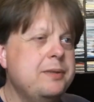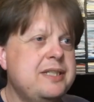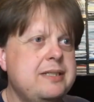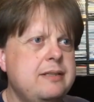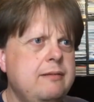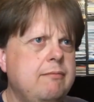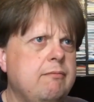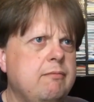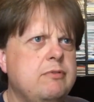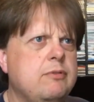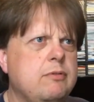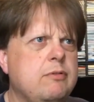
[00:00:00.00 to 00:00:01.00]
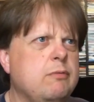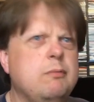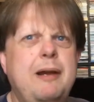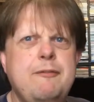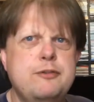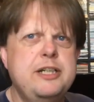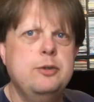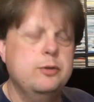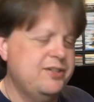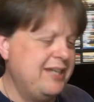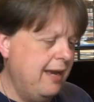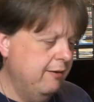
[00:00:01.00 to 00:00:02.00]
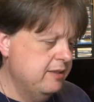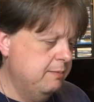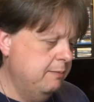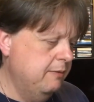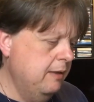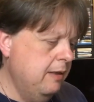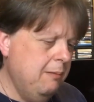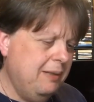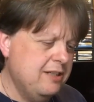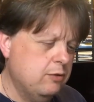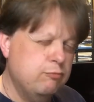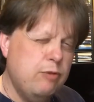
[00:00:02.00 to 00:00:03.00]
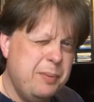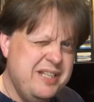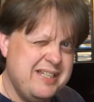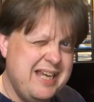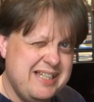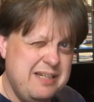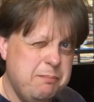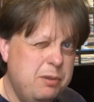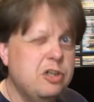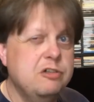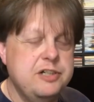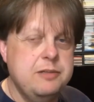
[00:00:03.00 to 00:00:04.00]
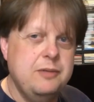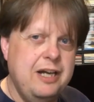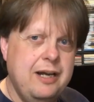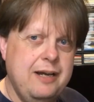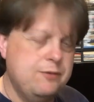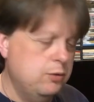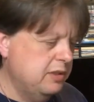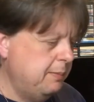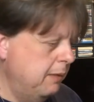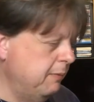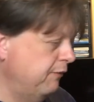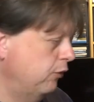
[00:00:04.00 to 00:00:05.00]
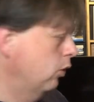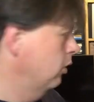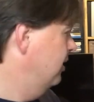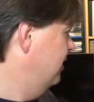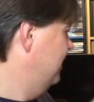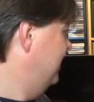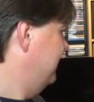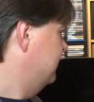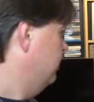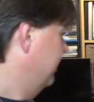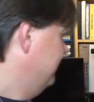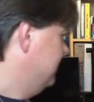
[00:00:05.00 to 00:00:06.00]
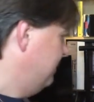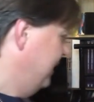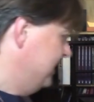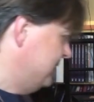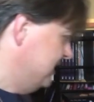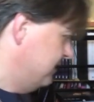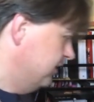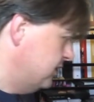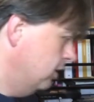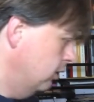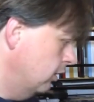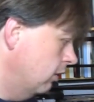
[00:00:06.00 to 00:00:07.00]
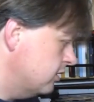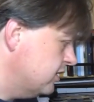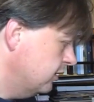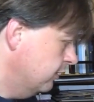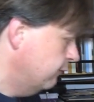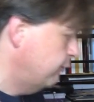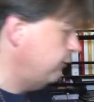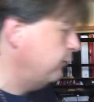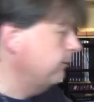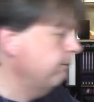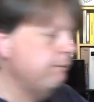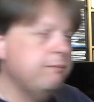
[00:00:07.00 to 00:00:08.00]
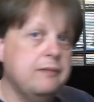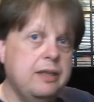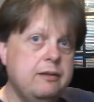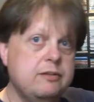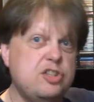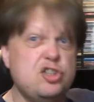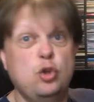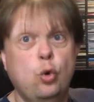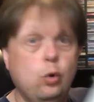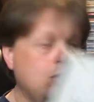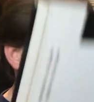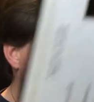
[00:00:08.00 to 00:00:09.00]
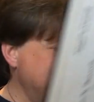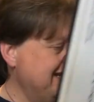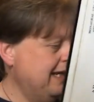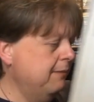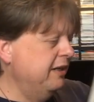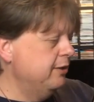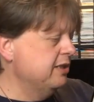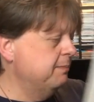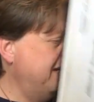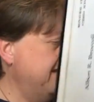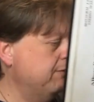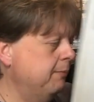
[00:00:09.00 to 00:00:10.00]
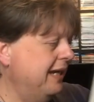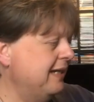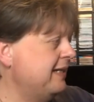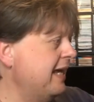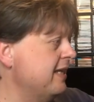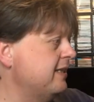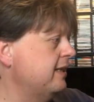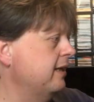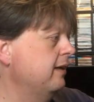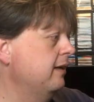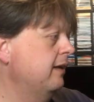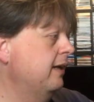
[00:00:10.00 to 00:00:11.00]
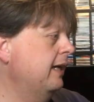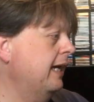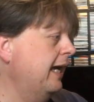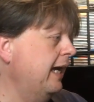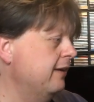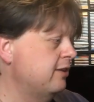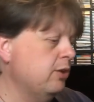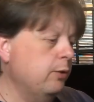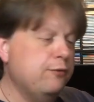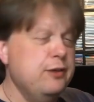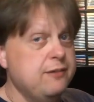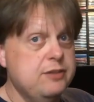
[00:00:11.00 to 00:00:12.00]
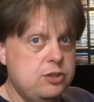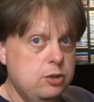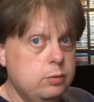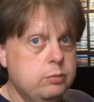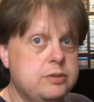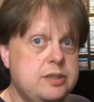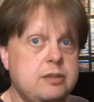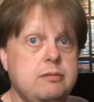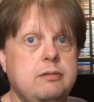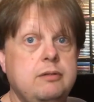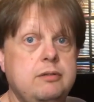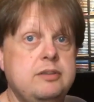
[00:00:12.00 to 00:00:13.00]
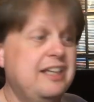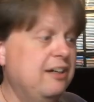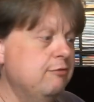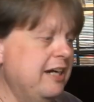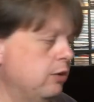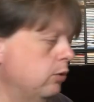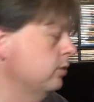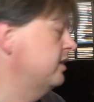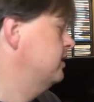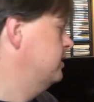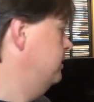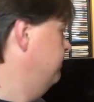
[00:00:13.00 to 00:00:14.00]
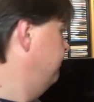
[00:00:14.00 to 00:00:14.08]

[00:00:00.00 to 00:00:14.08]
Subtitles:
popped about 3 doors down. There's a place called Robin's Nest Emporium that I have talked about before. It's one of these places that's got lots of stalls in it, and then you just pay at the main desk. And 2 or 3 of the stalls sell records,